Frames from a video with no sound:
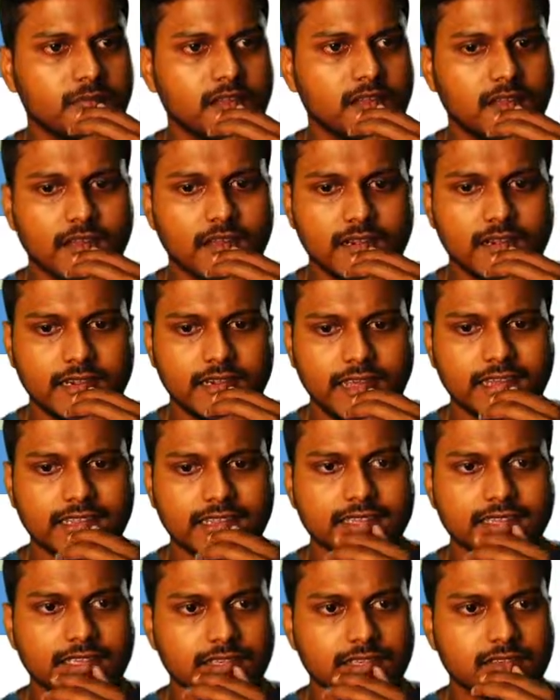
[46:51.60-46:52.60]
take
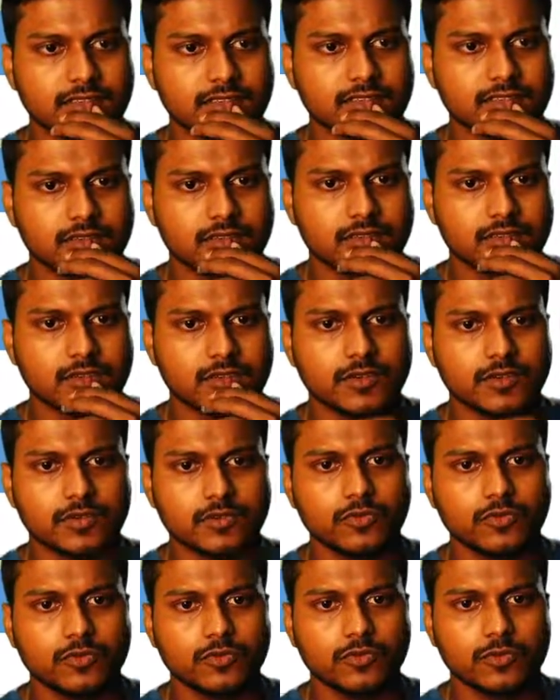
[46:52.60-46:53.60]
this to
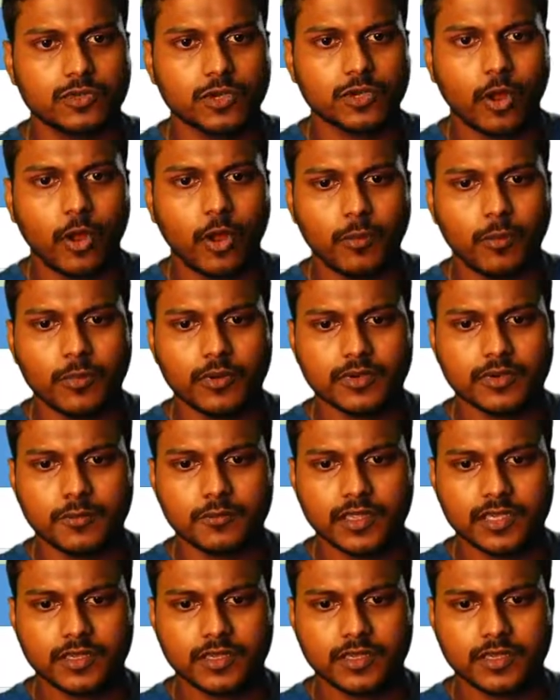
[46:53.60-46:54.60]
top or something?
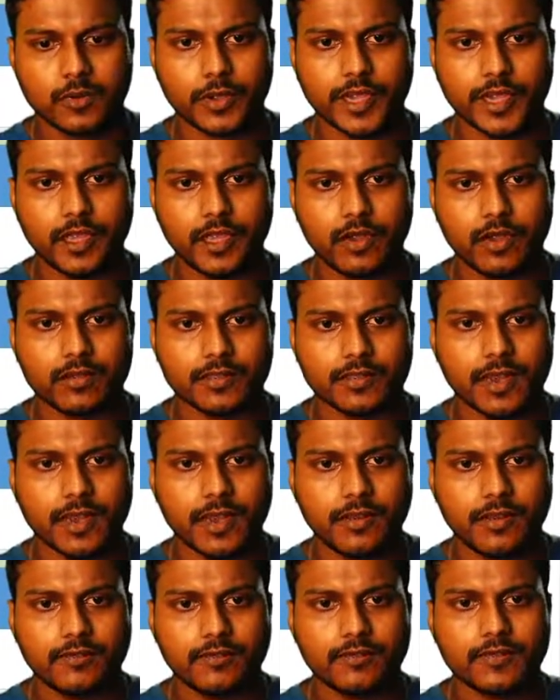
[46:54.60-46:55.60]
Okay, on the left.
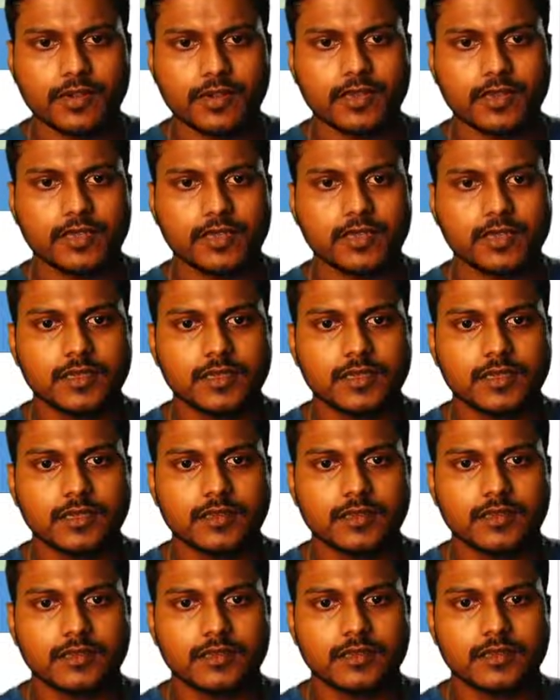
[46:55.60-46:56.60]

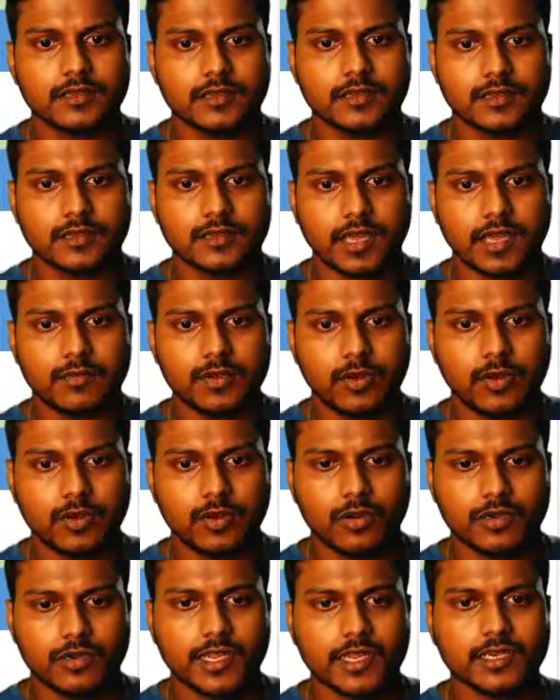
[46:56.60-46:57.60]
Can we not
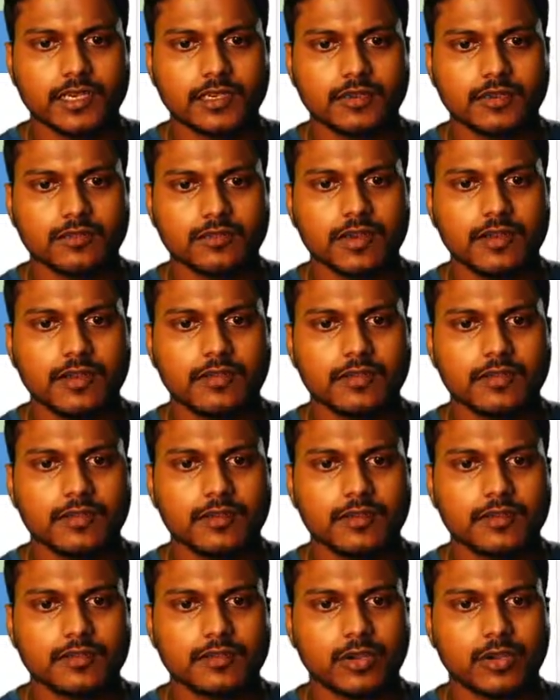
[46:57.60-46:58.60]
take it to
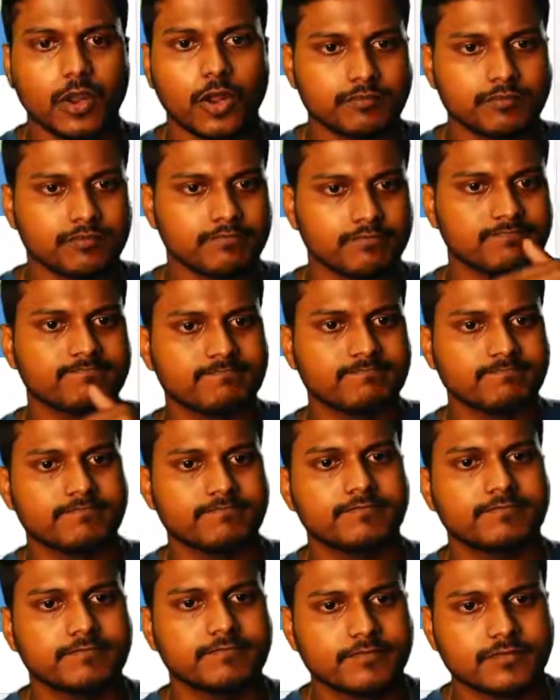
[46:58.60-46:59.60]
top?
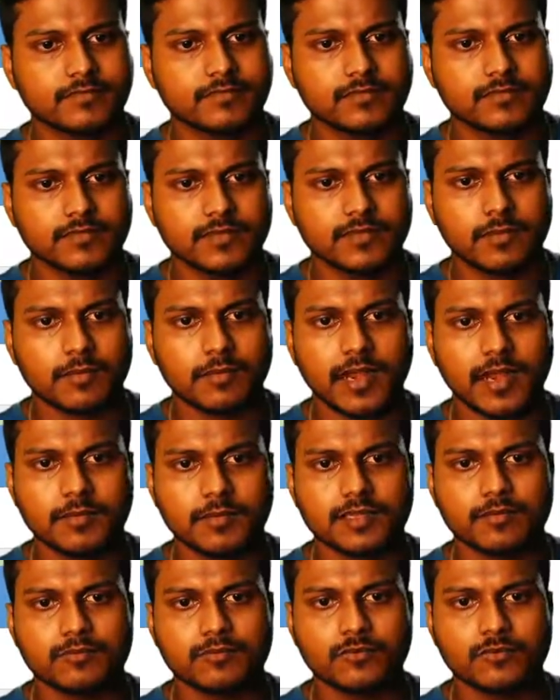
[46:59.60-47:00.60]
There might be some way.